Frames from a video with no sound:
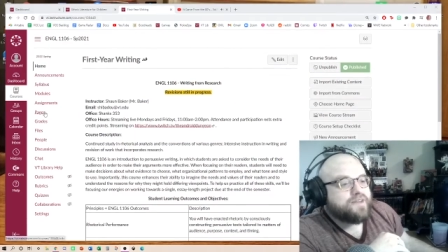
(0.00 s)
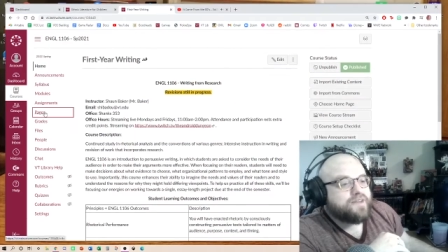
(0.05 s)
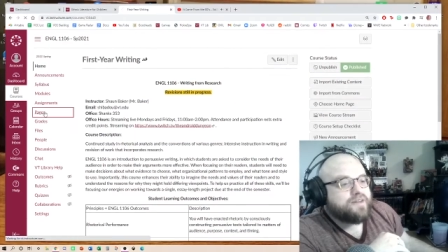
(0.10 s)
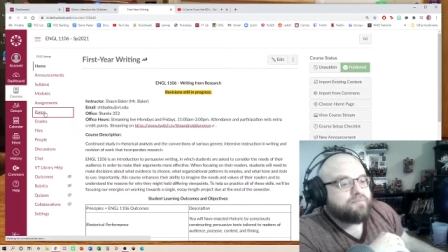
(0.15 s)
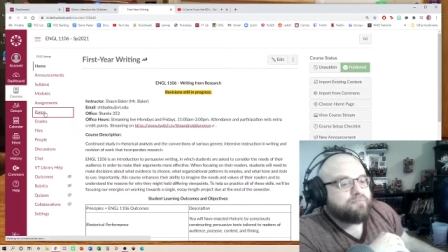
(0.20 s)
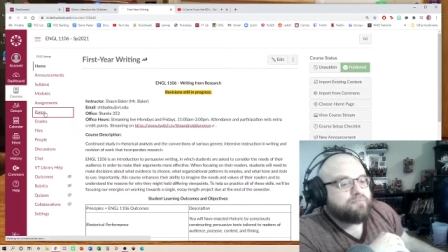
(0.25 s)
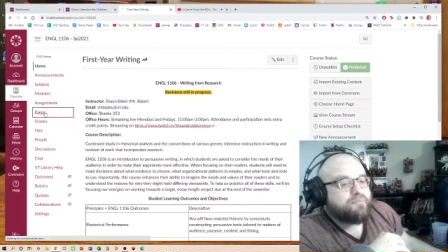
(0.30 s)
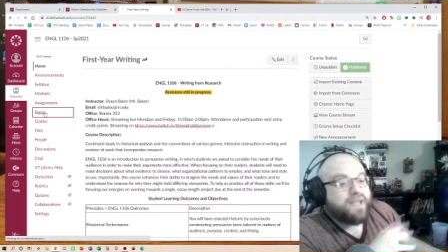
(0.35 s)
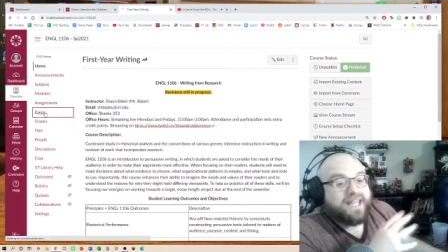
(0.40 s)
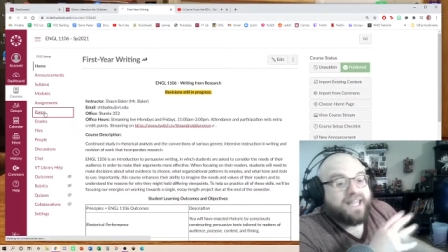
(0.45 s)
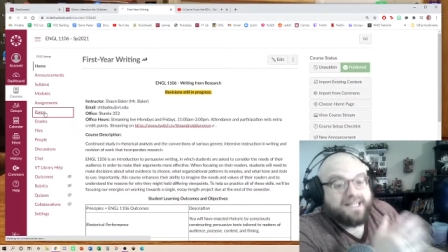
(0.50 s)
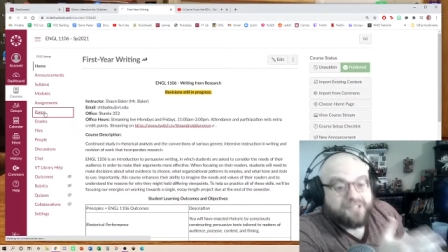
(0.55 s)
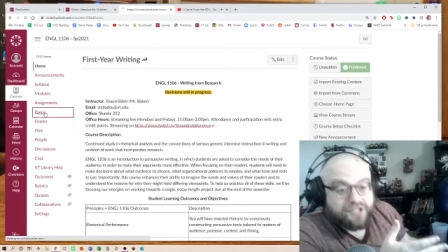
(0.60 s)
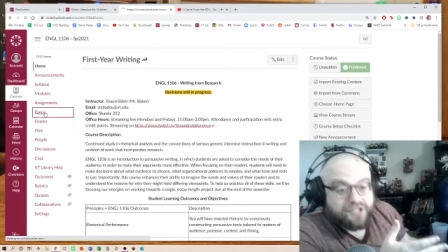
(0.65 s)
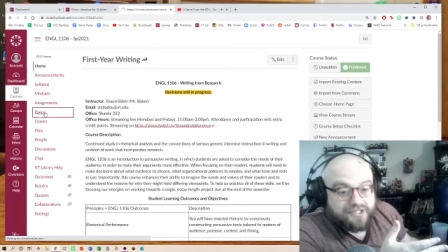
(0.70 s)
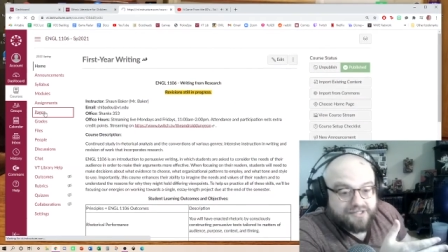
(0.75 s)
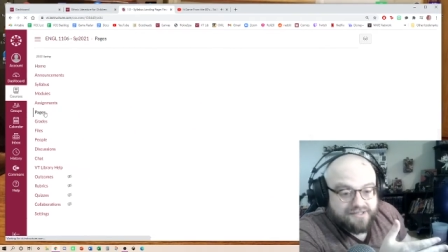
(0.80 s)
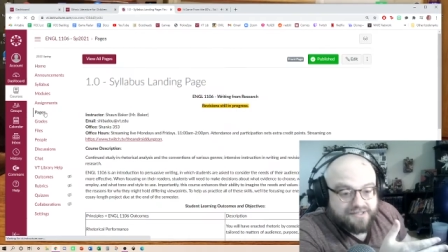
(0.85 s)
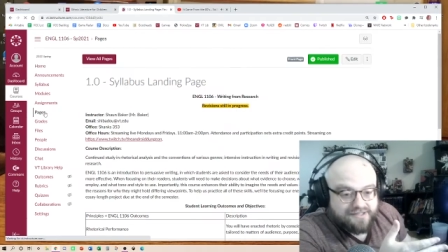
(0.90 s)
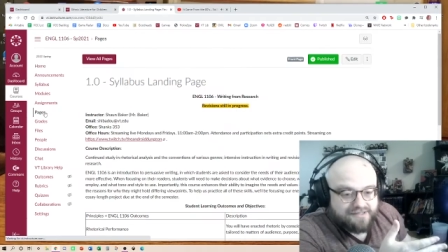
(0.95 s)

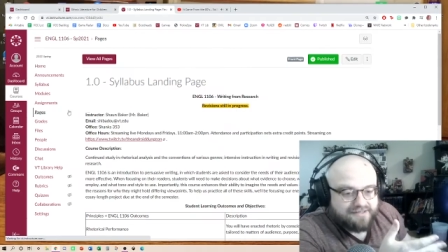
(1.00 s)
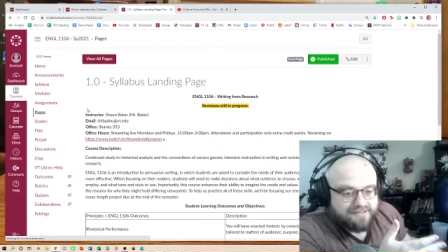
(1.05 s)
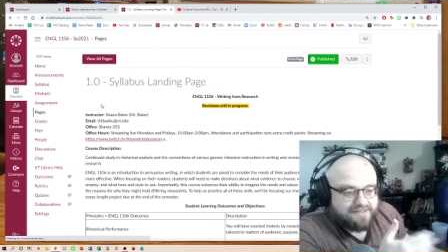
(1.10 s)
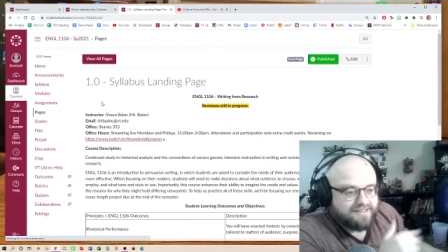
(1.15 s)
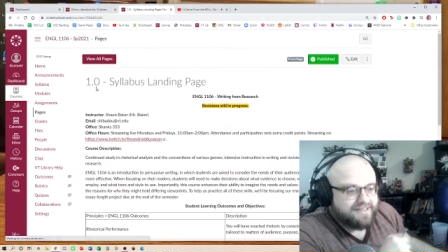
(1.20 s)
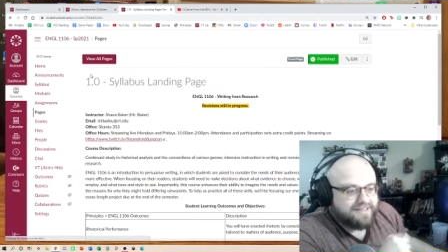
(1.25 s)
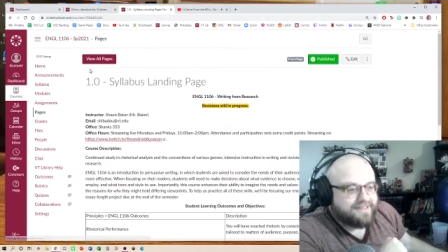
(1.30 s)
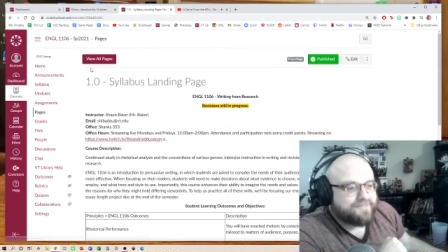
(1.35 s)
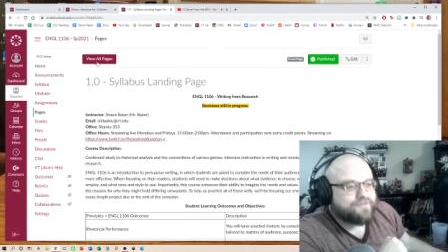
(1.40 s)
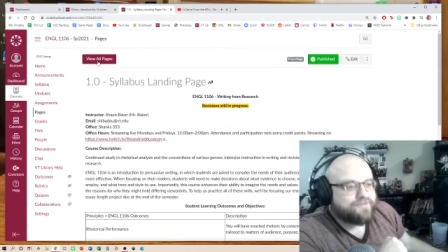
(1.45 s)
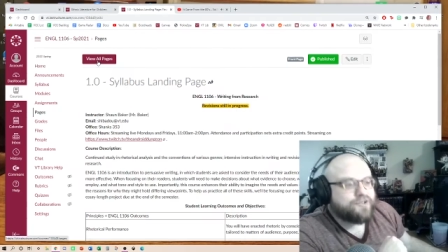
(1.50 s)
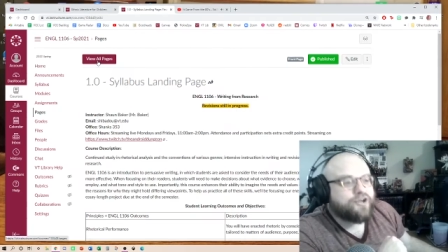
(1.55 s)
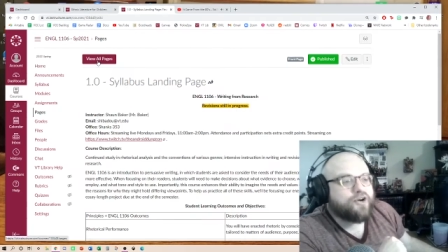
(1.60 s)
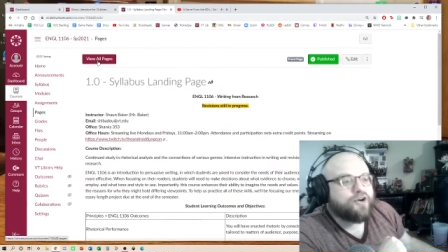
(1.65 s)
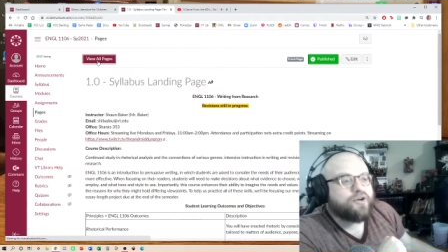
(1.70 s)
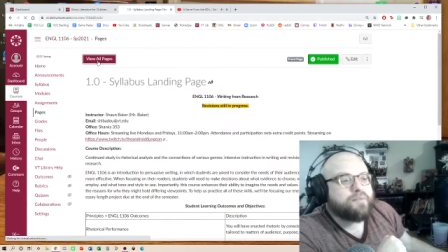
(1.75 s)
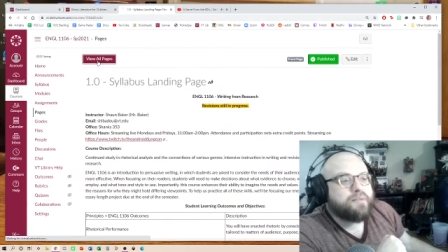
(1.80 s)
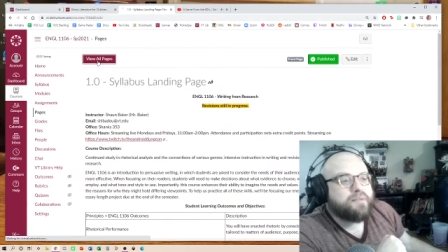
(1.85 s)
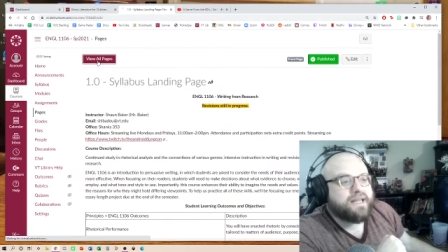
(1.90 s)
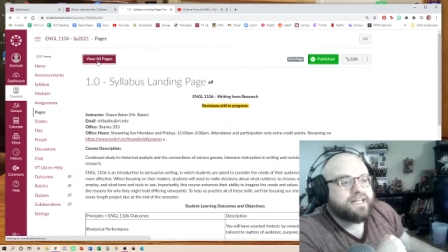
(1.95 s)
Pages, if you go
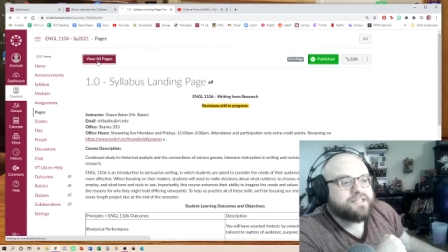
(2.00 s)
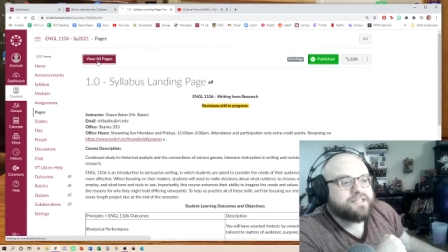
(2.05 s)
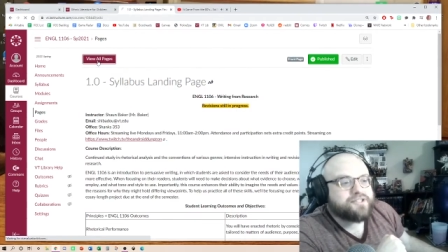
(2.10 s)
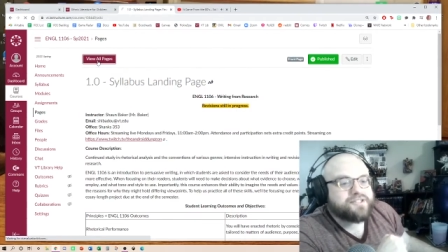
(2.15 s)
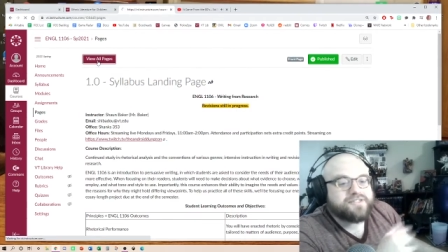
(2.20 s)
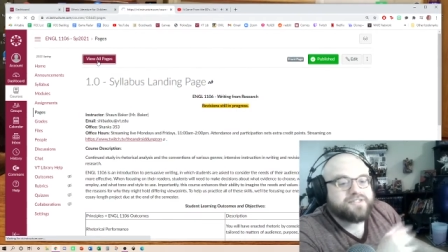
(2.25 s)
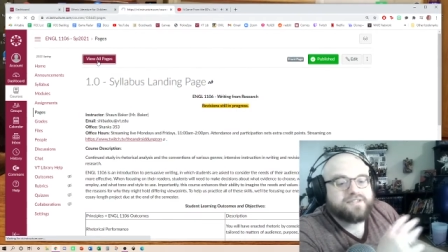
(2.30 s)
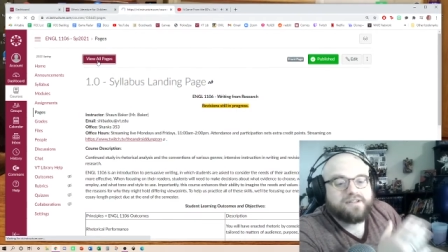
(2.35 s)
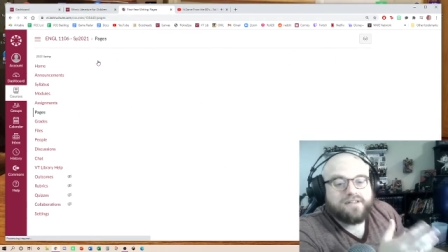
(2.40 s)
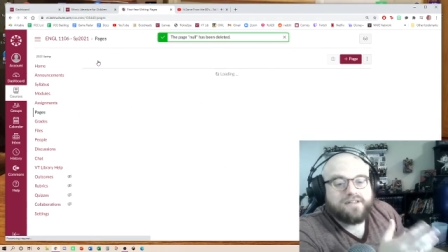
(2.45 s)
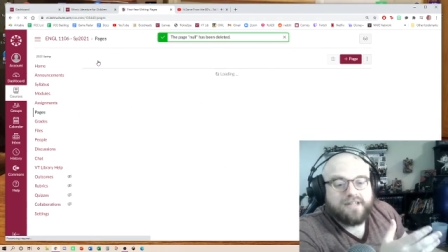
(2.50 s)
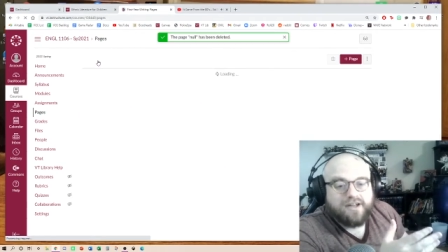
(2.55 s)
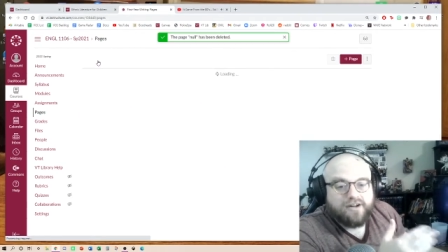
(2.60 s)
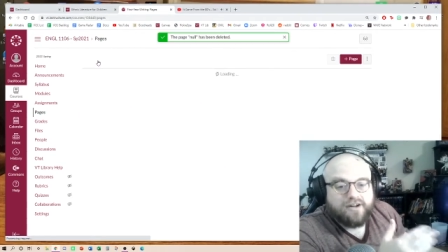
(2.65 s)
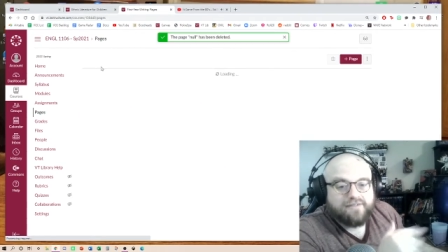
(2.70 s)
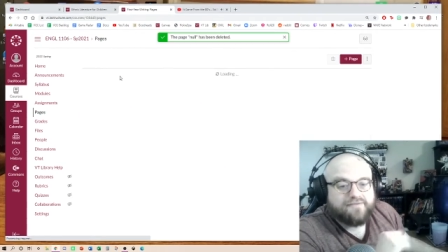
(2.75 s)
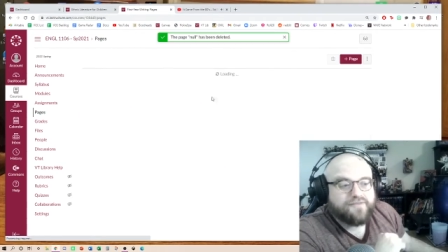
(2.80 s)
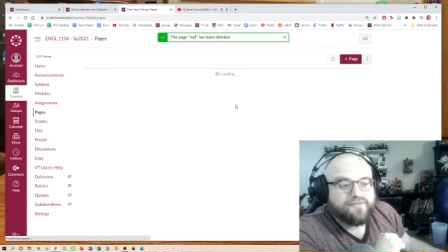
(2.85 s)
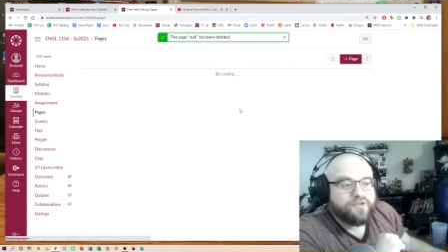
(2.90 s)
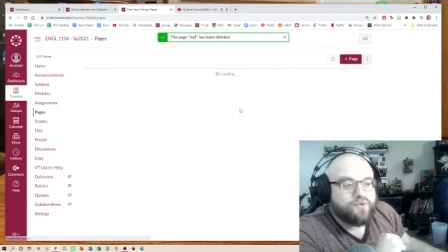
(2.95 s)
to Pages, click
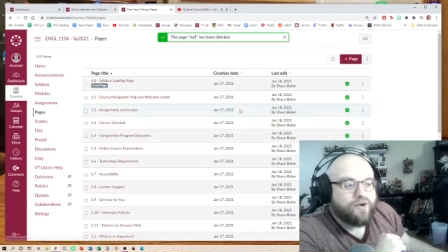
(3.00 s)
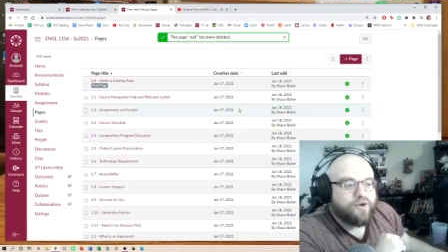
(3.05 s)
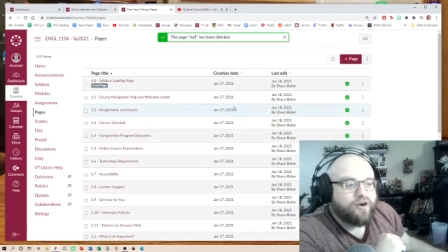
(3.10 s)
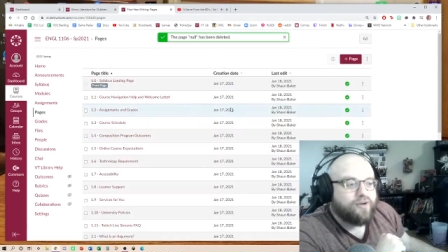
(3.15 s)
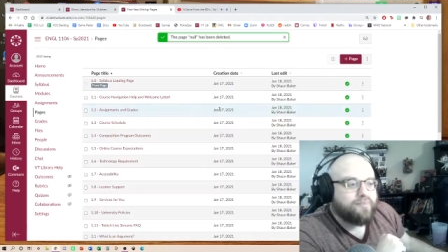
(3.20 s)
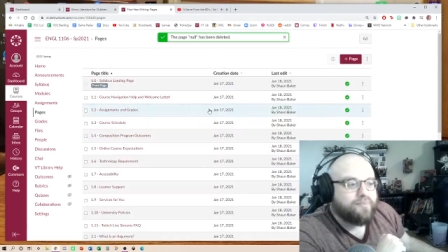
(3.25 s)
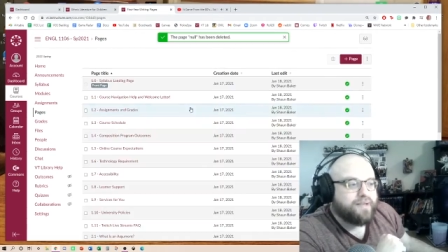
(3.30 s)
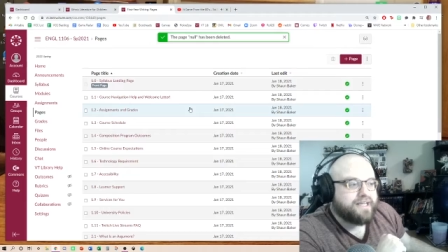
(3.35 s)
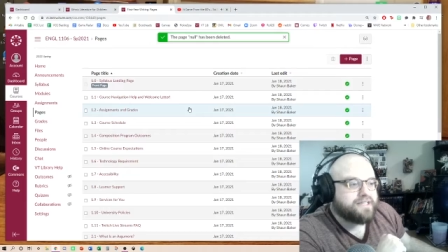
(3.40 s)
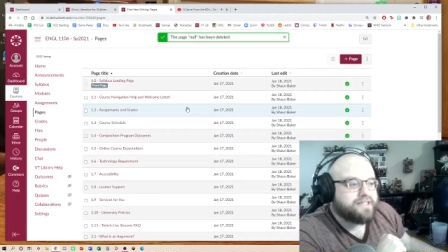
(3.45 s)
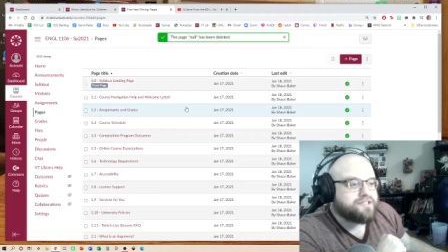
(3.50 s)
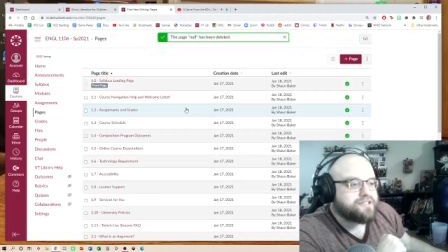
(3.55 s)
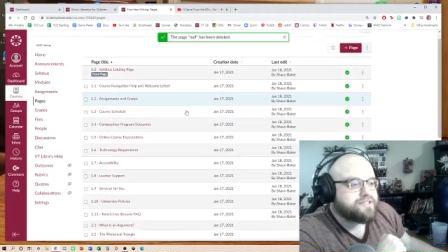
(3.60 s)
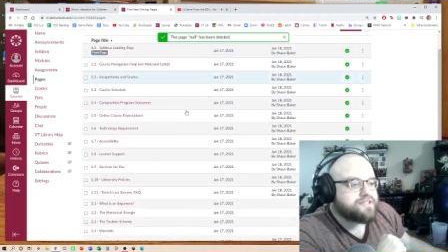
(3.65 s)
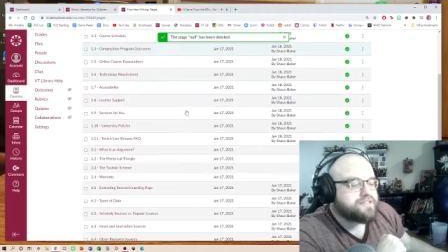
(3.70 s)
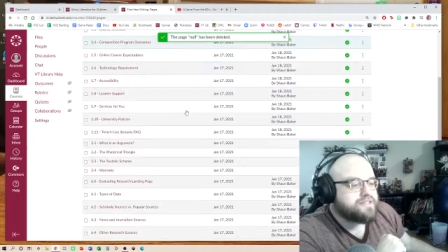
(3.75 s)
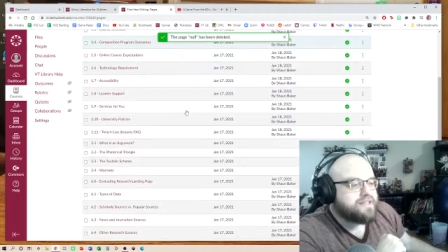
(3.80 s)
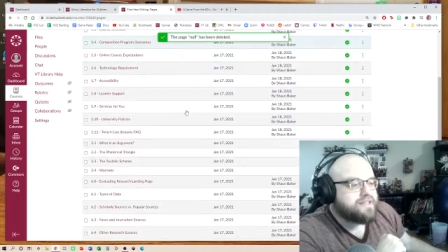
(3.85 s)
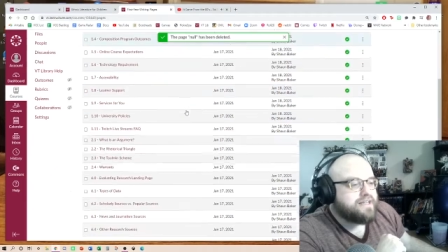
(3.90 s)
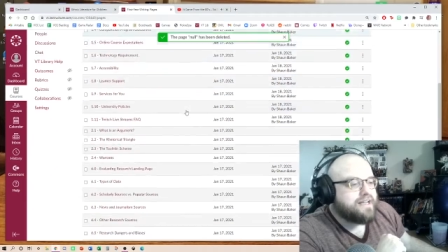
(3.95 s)
on View All
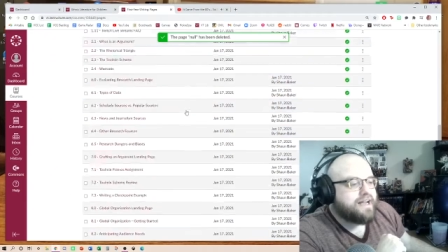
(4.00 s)
Pages.